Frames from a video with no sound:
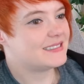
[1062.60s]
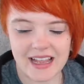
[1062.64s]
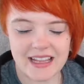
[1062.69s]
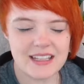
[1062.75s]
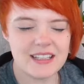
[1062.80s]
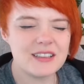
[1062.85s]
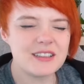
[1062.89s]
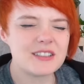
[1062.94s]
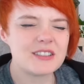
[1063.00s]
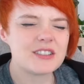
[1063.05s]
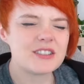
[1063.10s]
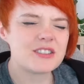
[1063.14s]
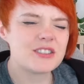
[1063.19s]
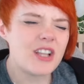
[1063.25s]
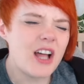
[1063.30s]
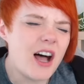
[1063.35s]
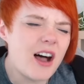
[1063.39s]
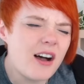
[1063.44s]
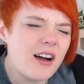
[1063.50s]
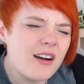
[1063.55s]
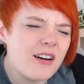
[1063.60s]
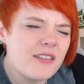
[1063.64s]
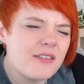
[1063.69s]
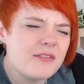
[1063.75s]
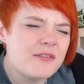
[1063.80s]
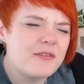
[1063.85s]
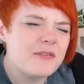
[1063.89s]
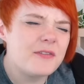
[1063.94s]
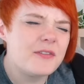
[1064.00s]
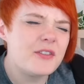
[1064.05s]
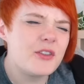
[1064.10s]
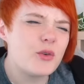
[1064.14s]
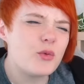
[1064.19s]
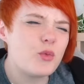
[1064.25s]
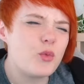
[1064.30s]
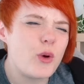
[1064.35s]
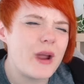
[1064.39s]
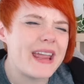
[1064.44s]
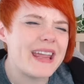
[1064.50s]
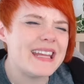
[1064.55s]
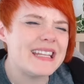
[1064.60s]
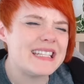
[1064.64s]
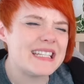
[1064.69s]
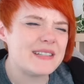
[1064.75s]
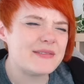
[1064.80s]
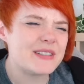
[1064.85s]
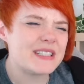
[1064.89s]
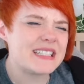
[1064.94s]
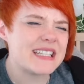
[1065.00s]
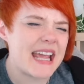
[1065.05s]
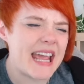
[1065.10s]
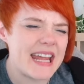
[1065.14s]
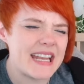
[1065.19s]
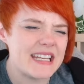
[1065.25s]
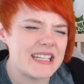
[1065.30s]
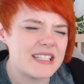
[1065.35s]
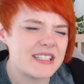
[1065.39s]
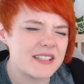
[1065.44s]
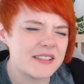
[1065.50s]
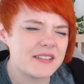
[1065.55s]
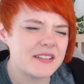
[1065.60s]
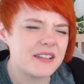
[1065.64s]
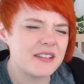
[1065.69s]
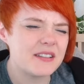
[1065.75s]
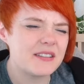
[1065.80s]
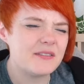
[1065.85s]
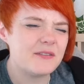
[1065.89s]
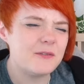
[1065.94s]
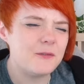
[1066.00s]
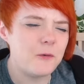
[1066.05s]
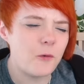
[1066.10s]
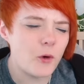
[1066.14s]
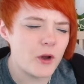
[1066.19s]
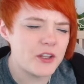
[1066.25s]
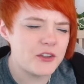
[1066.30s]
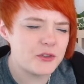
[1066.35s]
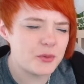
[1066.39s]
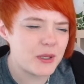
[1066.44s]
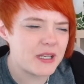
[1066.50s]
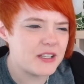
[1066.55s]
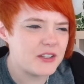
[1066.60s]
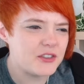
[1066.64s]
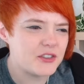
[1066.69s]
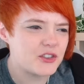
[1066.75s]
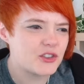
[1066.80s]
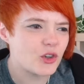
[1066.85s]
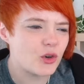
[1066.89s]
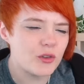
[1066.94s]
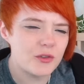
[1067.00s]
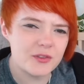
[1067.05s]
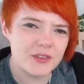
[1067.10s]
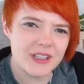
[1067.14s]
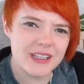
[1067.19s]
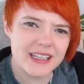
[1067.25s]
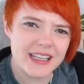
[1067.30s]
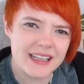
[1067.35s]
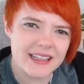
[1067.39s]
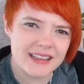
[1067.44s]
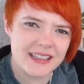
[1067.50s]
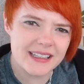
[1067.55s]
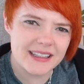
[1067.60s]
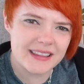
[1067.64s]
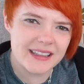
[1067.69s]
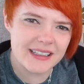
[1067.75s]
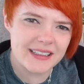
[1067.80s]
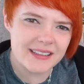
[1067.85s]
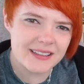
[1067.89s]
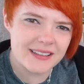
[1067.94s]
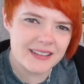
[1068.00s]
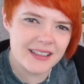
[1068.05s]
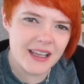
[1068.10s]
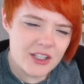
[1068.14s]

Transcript: I love the way David Tennant does his voice when he's softening it like this.